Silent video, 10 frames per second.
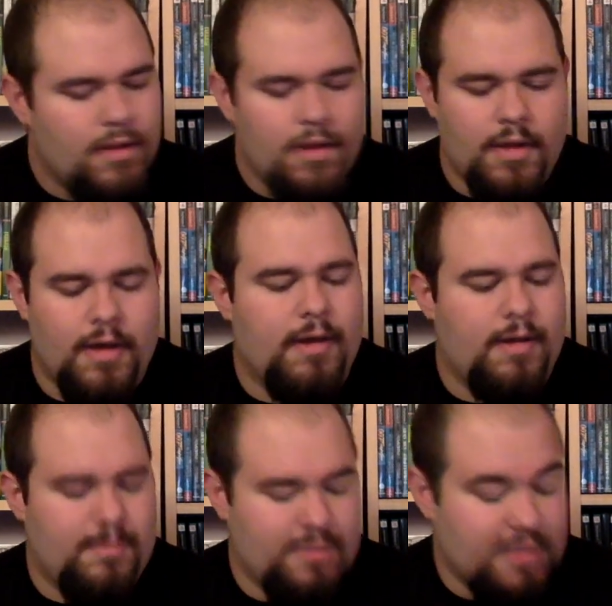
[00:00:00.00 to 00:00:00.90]

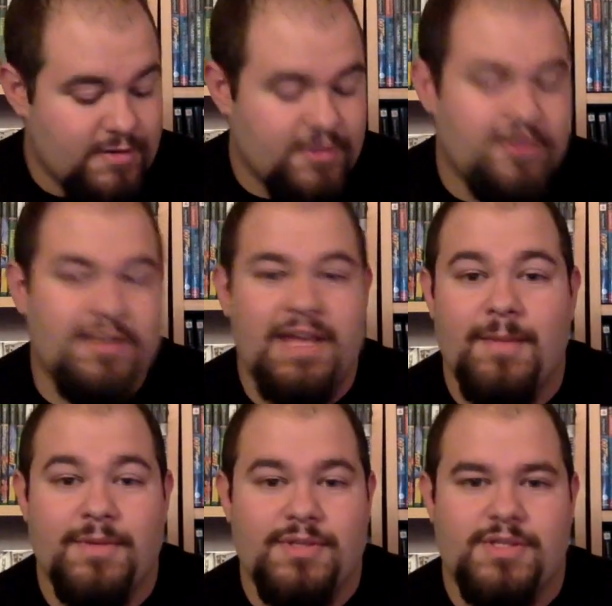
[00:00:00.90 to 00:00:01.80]
Another good
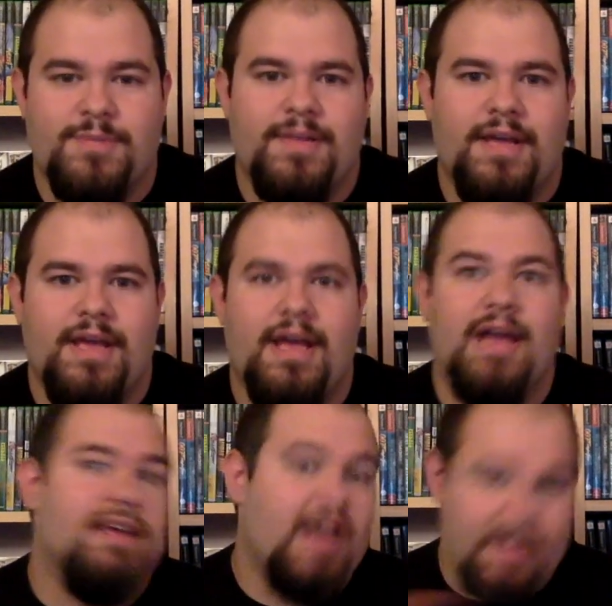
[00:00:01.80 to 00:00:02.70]
game I used to play,
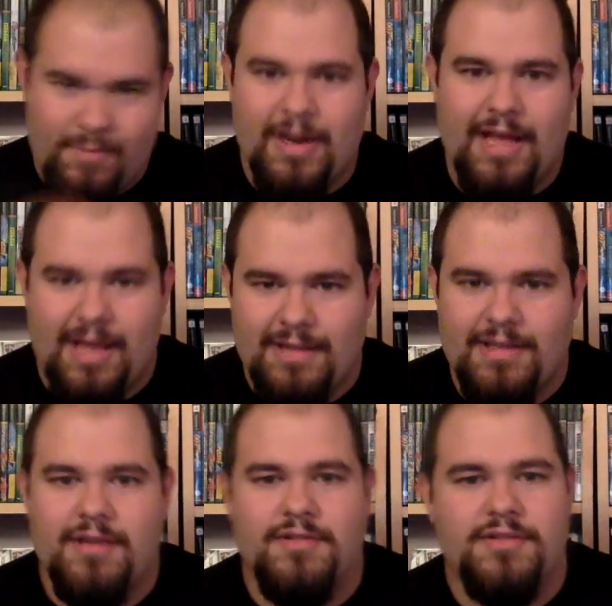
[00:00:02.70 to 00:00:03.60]
I got when I had
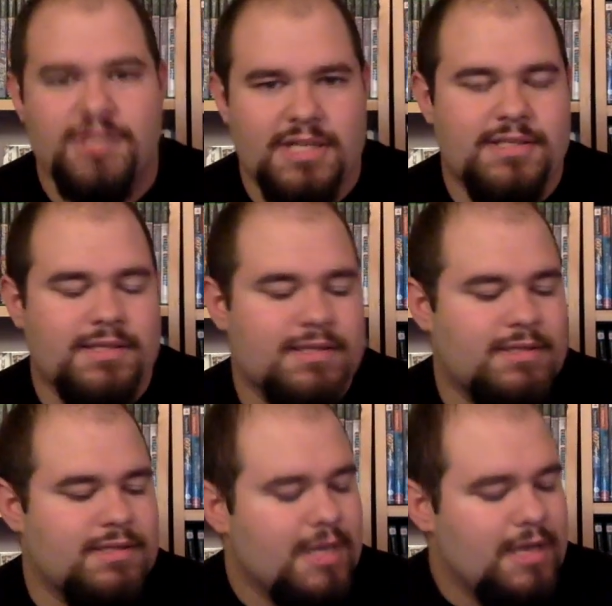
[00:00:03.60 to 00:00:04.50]
the other
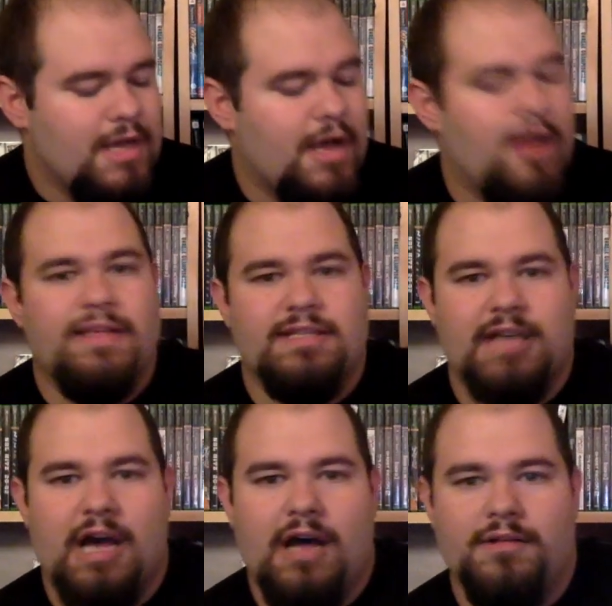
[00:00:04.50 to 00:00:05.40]
Genesis, that's
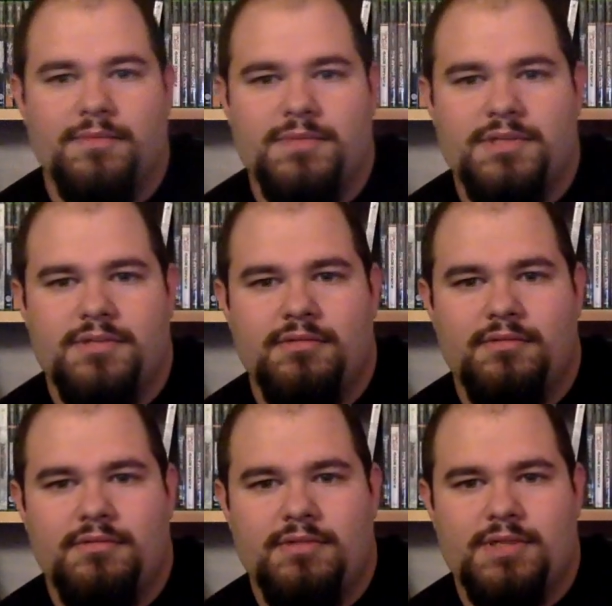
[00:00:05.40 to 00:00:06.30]
Columns
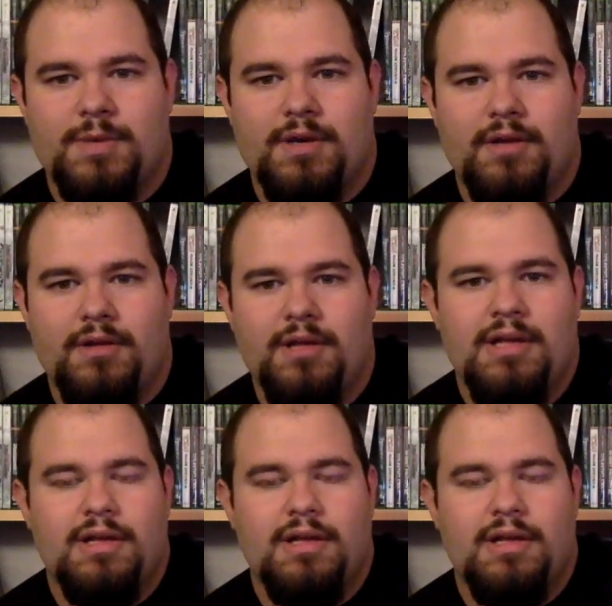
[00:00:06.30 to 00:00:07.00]
as well.